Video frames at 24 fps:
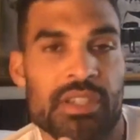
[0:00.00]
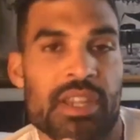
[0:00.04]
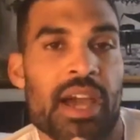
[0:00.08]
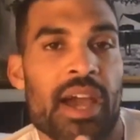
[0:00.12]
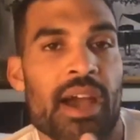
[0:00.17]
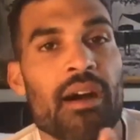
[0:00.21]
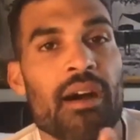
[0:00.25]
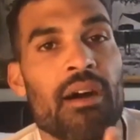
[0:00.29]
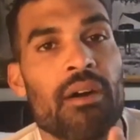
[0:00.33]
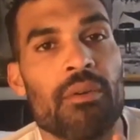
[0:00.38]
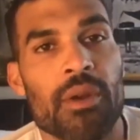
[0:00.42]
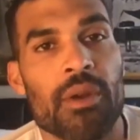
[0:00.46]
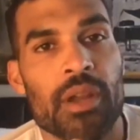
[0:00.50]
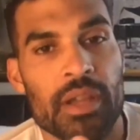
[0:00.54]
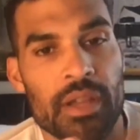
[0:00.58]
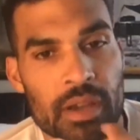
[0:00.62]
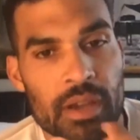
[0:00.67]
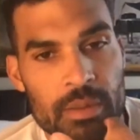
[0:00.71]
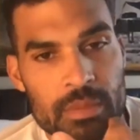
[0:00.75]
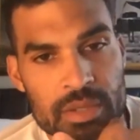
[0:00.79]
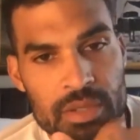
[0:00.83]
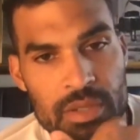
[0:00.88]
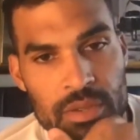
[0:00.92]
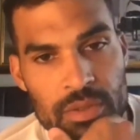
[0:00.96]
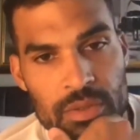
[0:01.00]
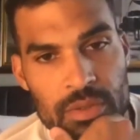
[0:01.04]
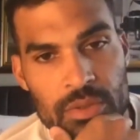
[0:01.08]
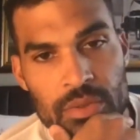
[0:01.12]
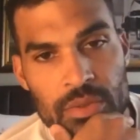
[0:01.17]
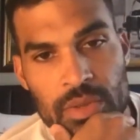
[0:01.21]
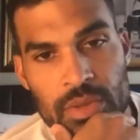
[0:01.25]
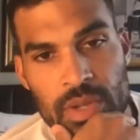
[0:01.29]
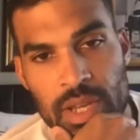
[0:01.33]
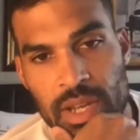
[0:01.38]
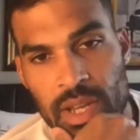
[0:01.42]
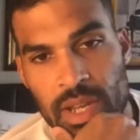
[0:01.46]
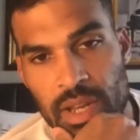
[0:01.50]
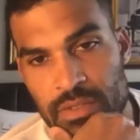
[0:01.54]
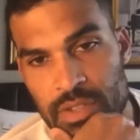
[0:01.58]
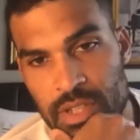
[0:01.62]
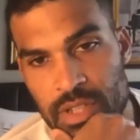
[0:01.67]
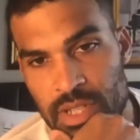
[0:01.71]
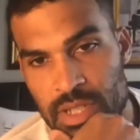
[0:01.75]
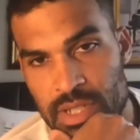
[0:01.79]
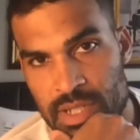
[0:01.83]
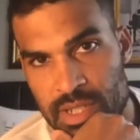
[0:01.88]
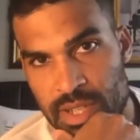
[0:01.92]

now when it comes to NFTs?